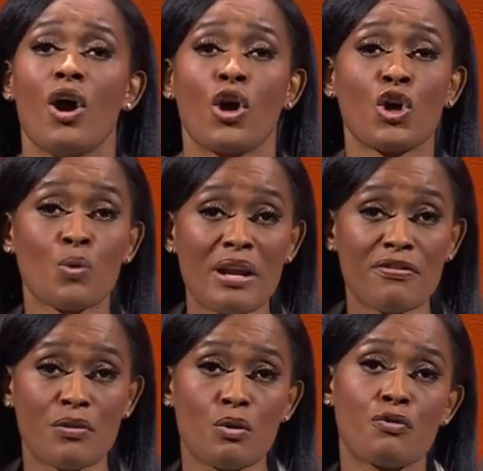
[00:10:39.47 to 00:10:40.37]
are
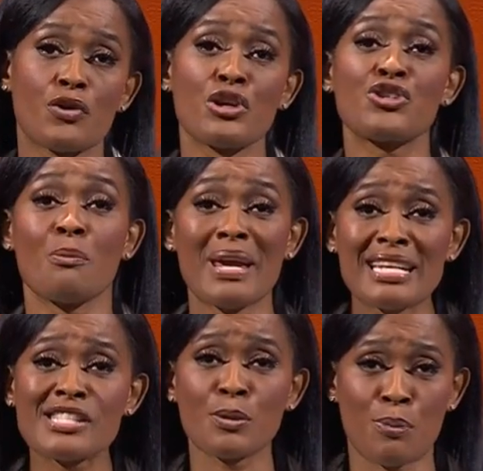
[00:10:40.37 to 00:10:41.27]
grateful for your
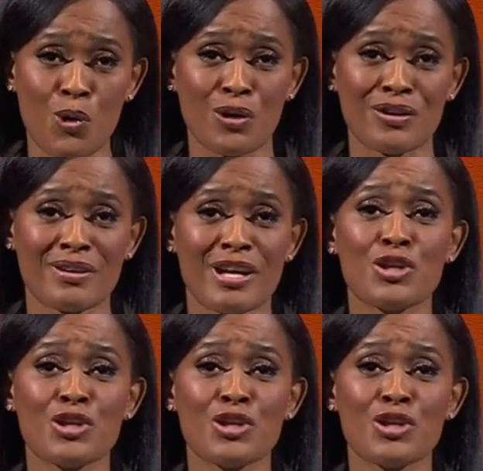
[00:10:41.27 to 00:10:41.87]
tremendous support